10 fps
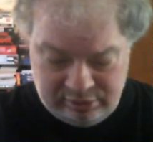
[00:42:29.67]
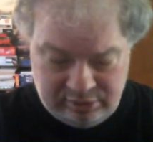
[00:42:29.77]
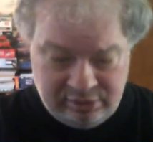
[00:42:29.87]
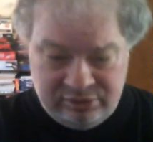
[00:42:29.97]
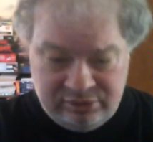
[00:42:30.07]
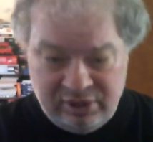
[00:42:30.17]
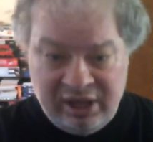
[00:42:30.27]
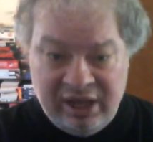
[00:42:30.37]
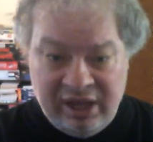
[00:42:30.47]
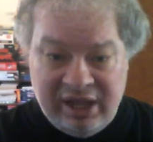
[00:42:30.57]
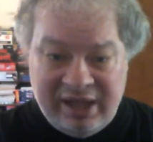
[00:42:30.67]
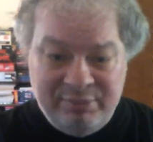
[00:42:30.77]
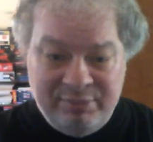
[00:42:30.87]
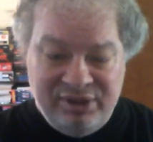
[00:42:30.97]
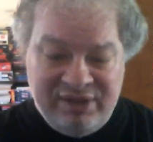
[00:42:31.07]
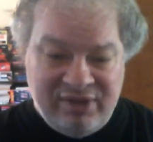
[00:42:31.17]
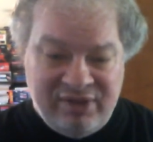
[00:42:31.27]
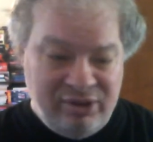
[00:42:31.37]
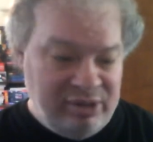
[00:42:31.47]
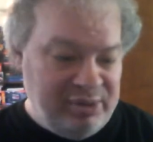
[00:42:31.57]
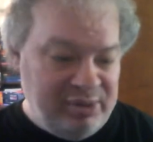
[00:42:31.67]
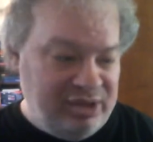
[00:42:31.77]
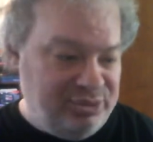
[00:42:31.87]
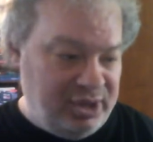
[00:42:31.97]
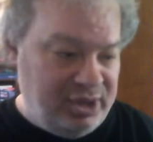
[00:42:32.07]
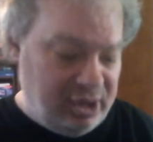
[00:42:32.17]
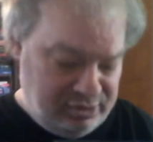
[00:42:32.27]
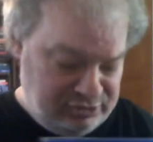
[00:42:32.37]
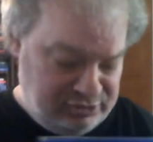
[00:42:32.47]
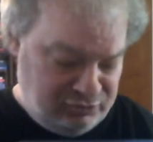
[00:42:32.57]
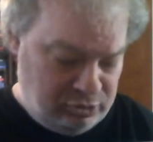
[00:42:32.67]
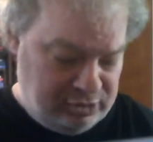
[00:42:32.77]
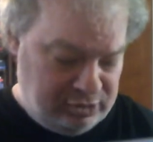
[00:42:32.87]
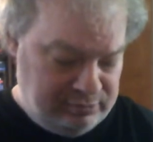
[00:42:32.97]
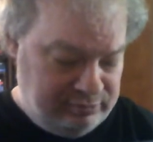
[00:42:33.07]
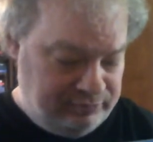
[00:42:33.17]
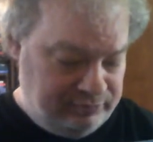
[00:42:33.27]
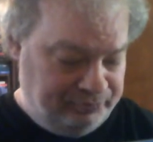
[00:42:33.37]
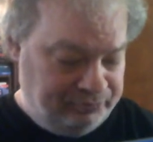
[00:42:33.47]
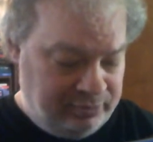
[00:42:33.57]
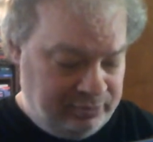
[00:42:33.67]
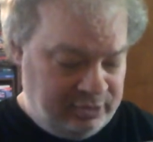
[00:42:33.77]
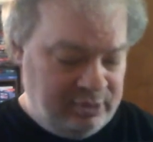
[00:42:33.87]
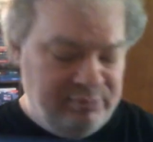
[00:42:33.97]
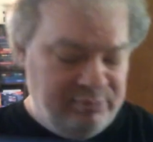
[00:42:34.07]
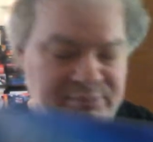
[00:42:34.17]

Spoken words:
So I believe I only paid $3 for it. But